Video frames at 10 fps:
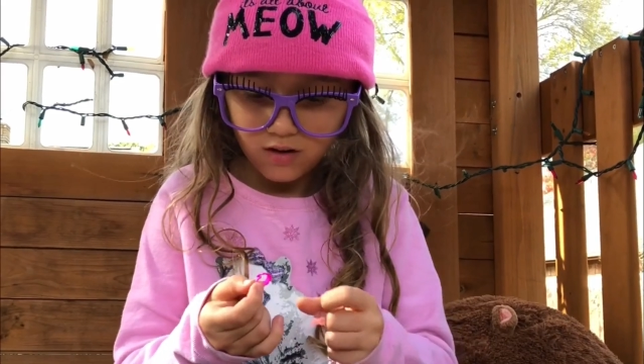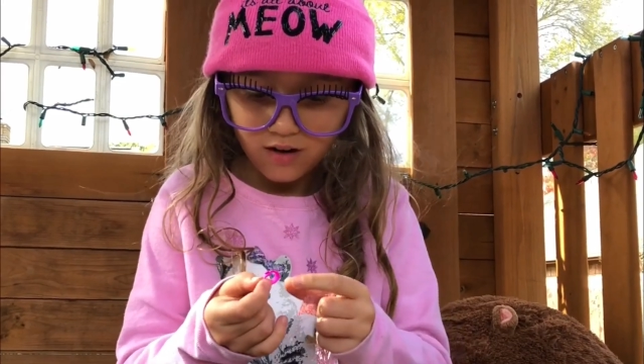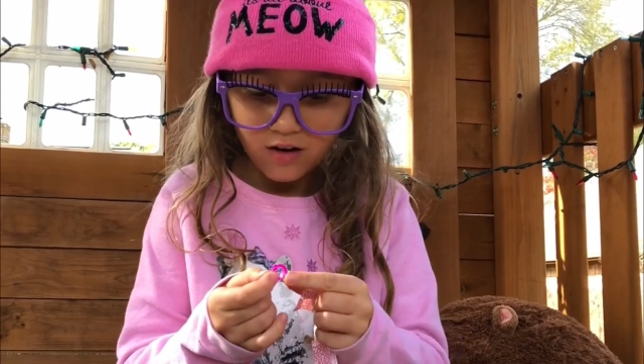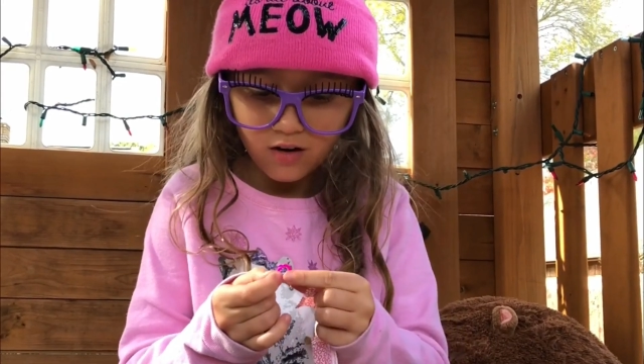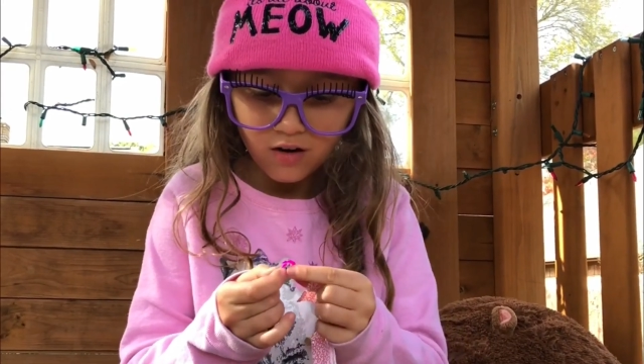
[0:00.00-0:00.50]

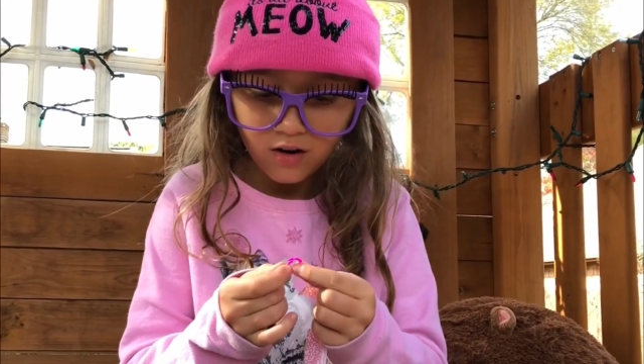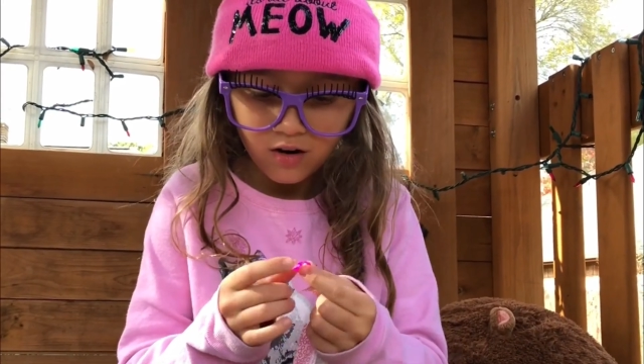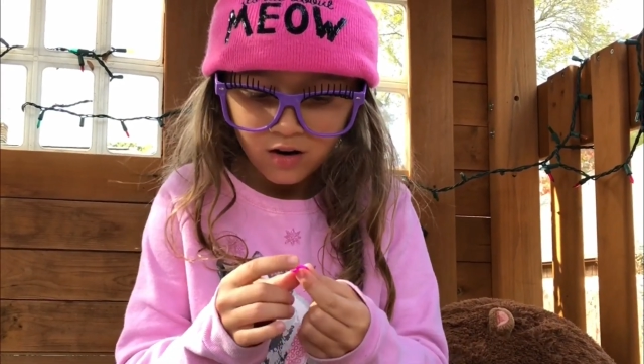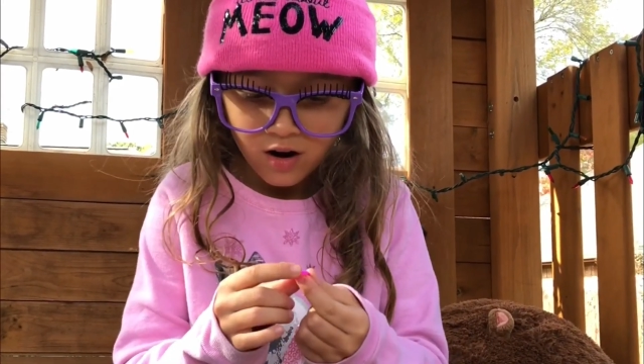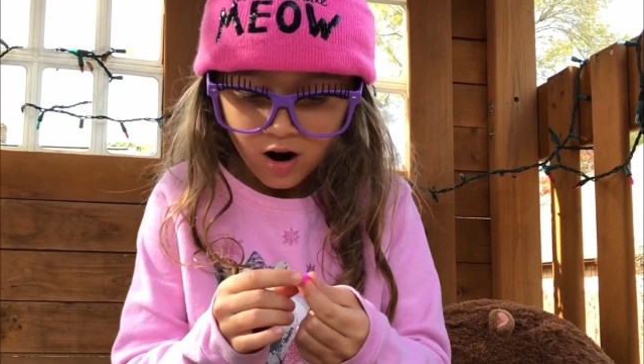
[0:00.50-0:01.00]
Oh,
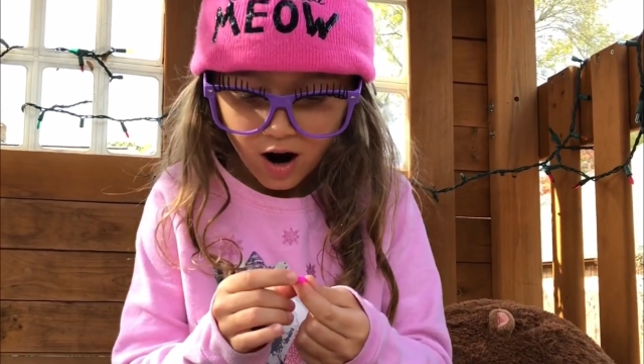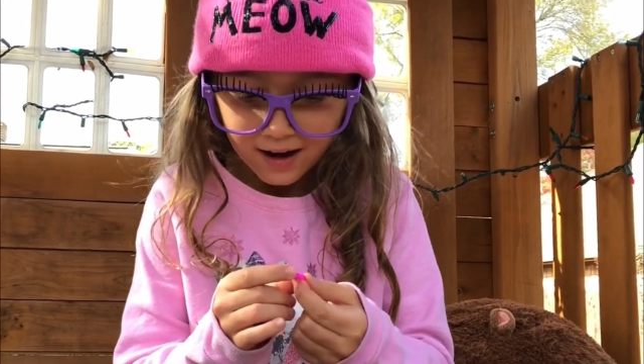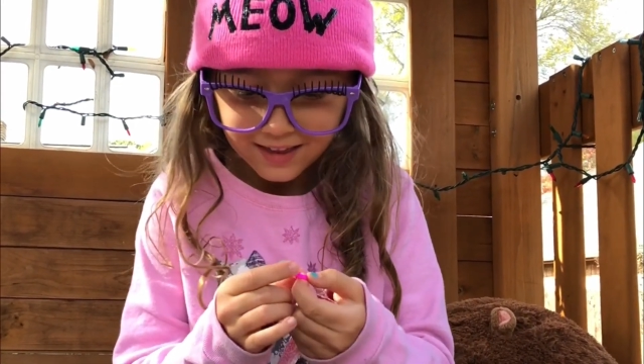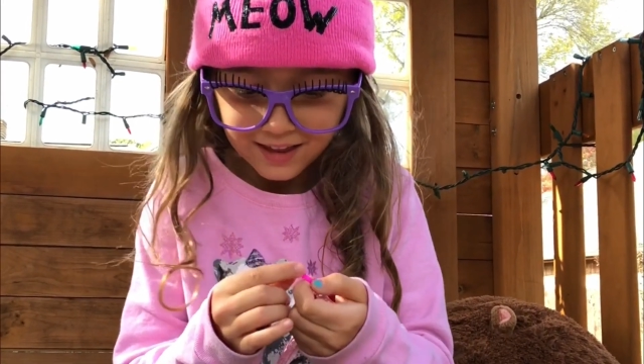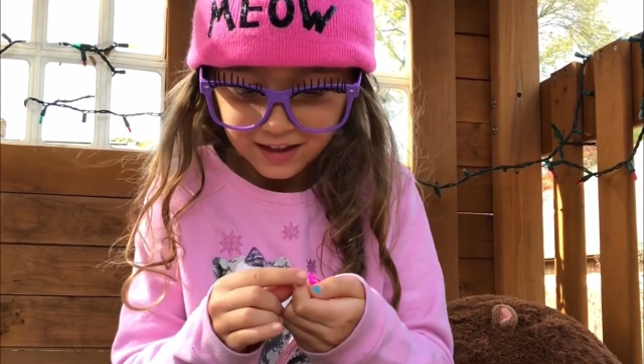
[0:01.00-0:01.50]

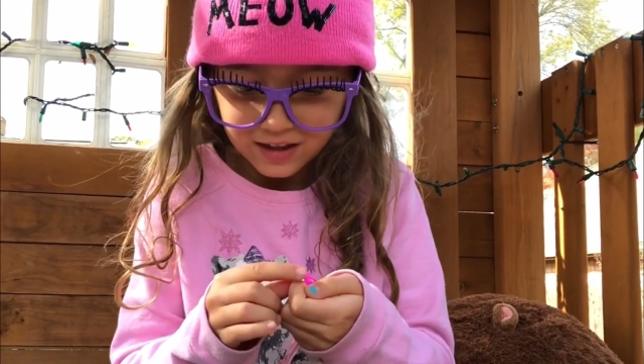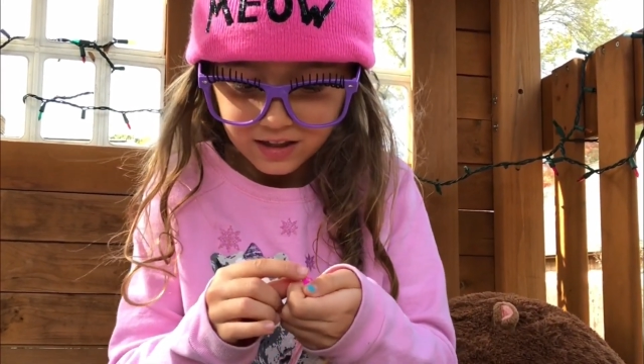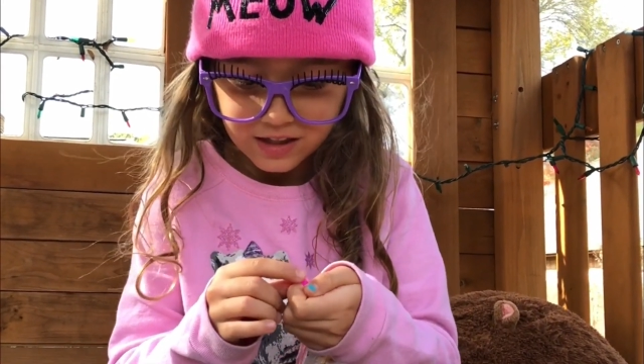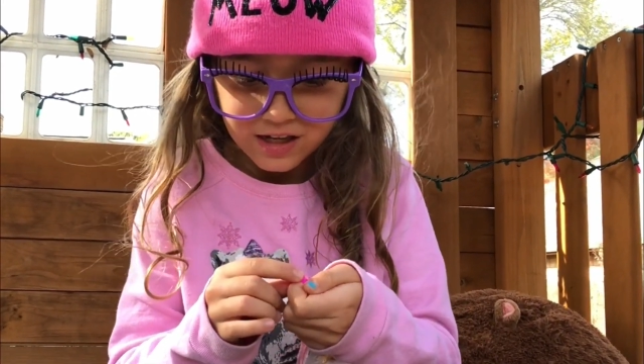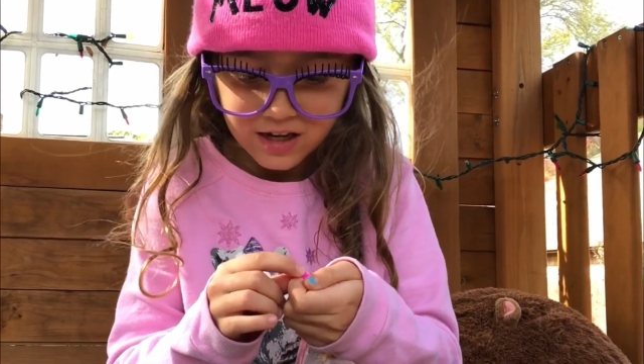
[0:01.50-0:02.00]
I think
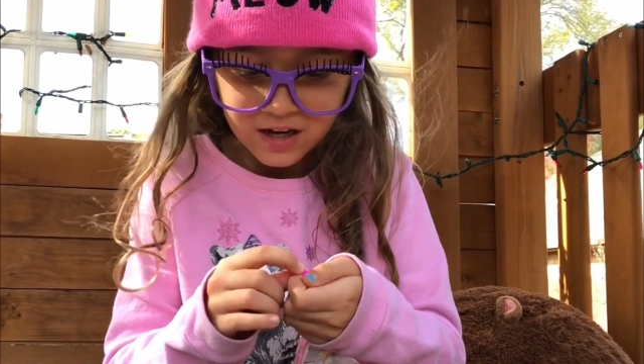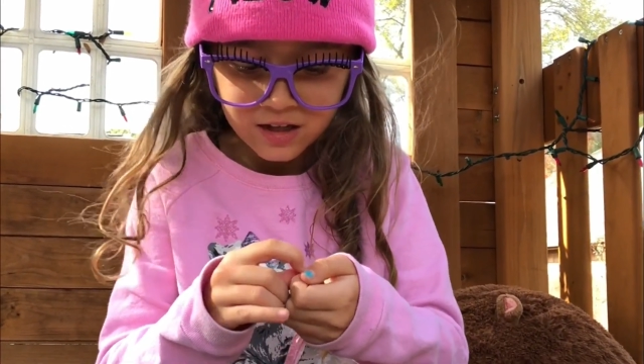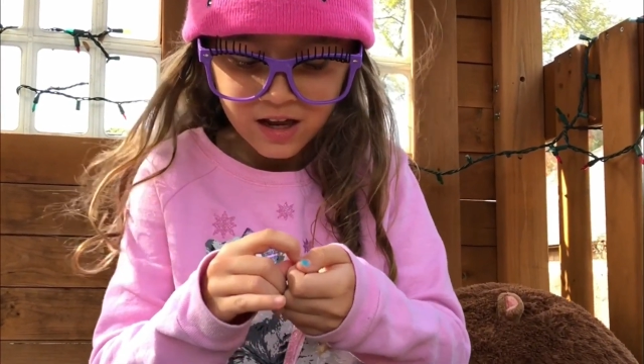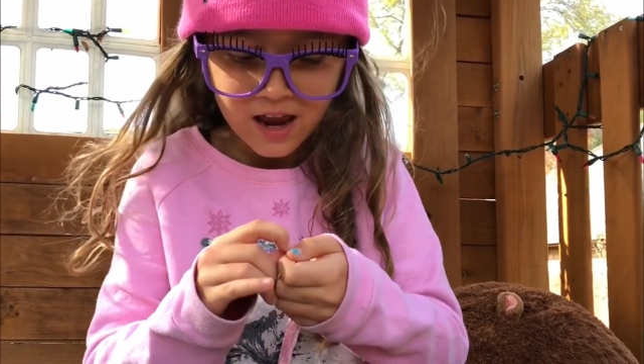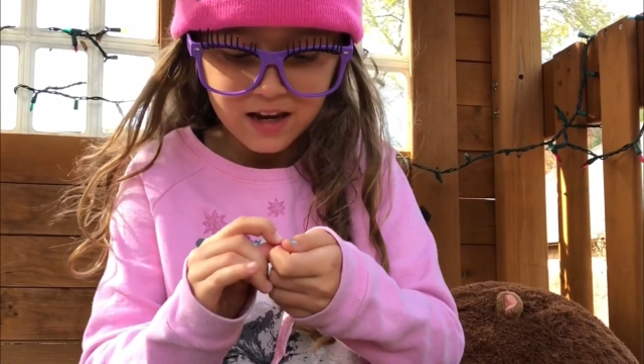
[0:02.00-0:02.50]
this
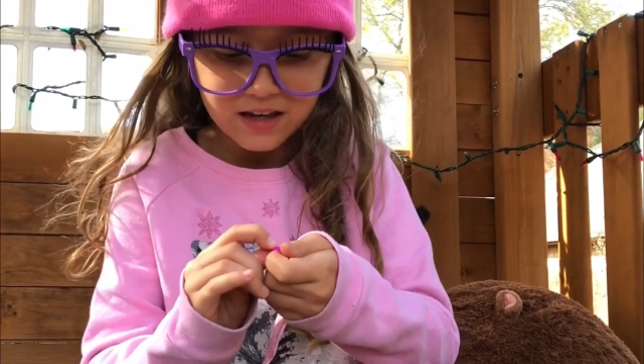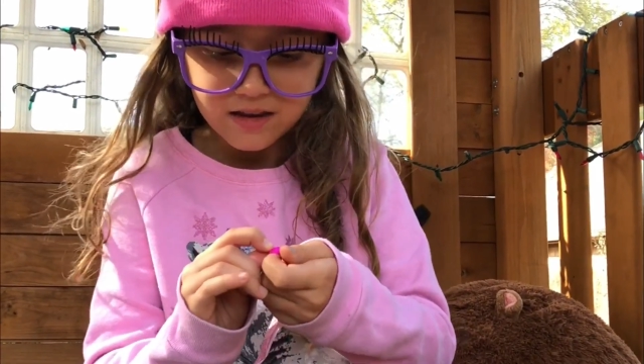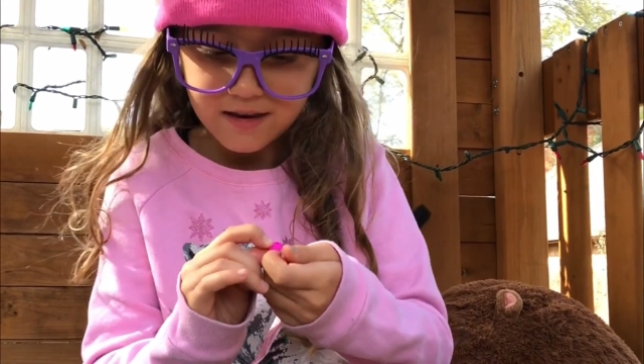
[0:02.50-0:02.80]
is a